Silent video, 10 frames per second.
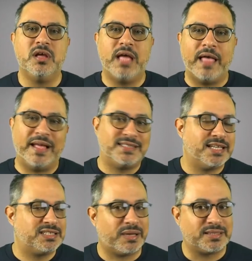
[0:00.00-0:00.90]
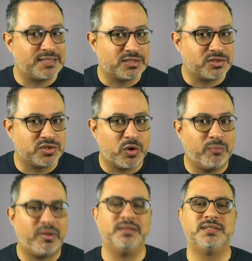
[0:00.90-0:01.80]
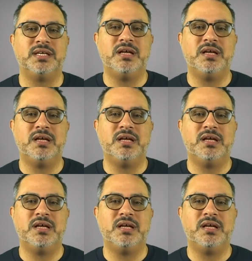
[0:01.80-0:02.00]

and that takes about six or so months.